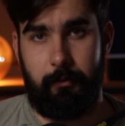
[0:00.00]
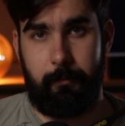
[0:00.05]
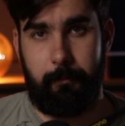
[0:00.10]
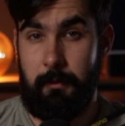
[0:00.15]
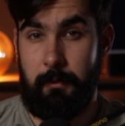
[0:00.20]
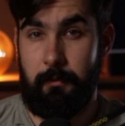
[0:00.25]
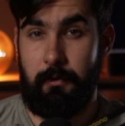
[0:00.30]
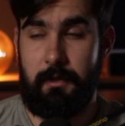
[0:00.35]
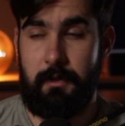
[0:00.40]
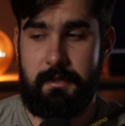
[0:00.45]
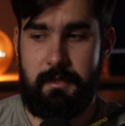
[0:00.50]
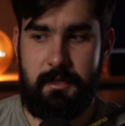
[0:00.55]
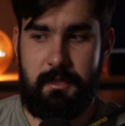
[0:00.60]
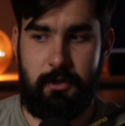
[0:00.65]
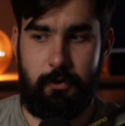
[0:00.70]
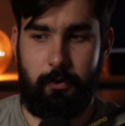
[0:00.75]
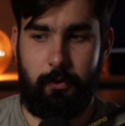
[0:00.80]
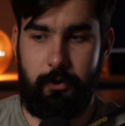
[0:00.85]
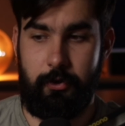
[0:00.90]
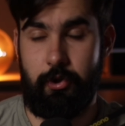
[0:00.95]
Email list is
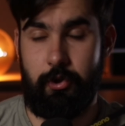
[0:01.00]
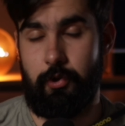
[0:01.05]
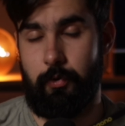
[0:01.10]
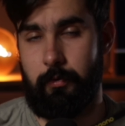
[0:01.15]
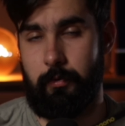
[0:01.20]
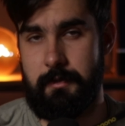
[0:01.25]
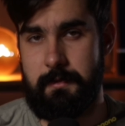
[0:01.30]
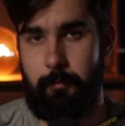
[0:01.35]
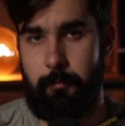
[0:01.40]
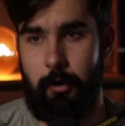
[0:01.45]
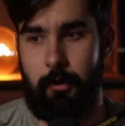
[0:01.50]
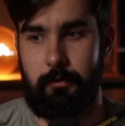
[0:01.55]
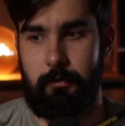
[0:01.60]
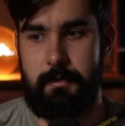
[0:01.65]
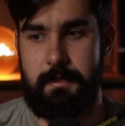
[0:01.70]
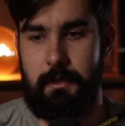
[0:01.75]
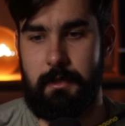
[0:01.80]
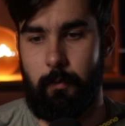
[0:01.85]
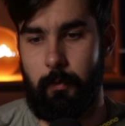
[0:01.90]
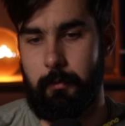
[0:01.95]
your insurance
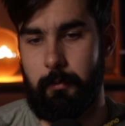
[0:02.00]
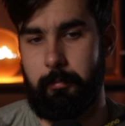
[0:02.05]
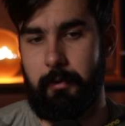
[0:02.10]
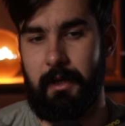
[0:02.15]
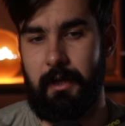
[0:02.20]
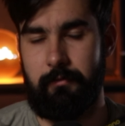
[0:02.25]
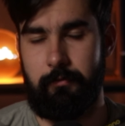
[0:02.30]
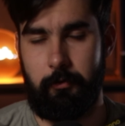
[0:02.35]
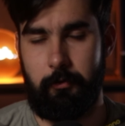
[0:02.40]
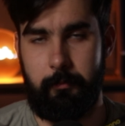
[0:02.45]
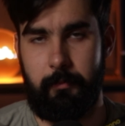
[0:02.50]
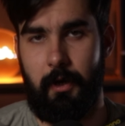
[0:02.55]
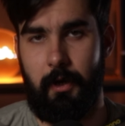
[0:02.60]
policy. When platform